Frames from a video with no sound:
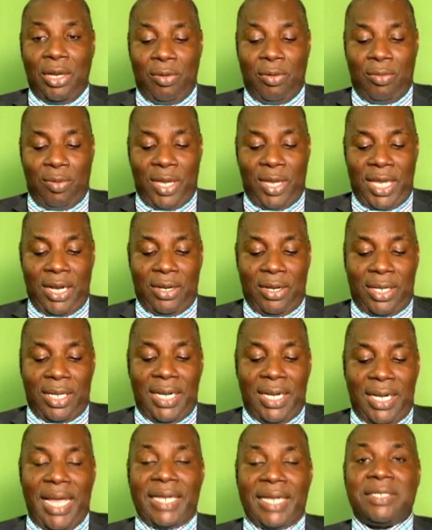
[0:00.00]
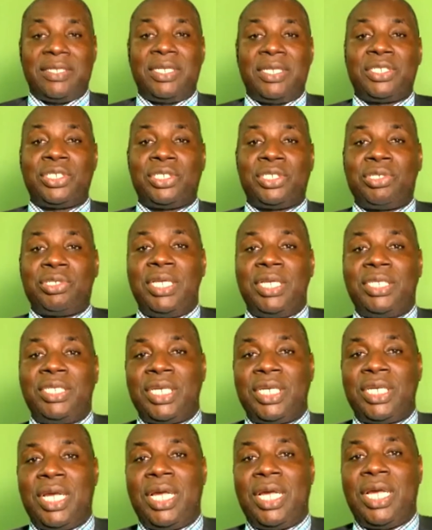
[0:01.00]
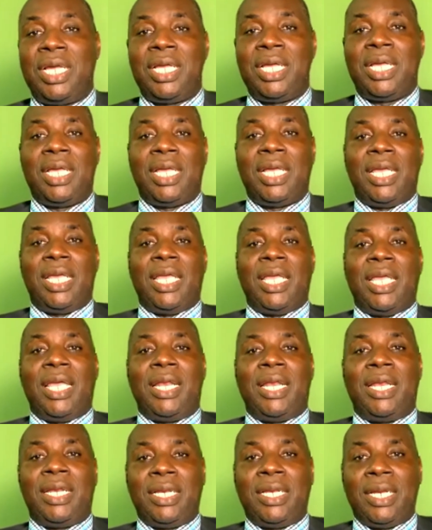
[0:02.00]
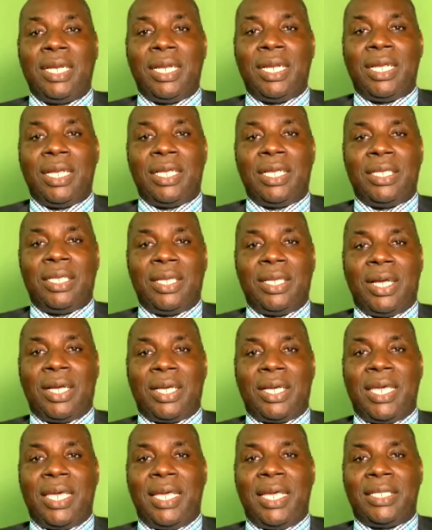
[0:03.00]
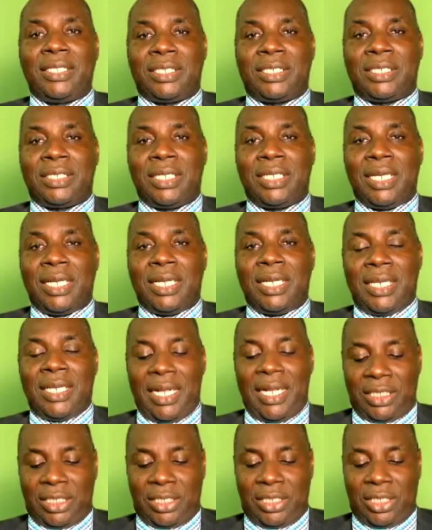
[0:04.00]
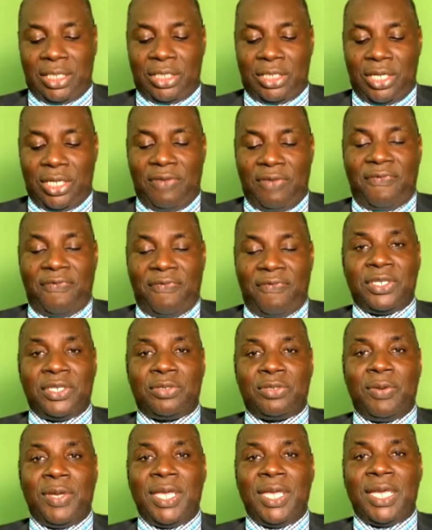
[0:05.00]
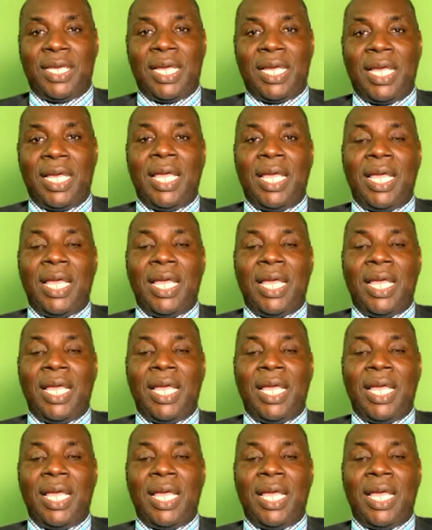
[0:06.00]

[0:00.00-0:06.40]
We're looking at the stranger in your gates. That's the study for this week.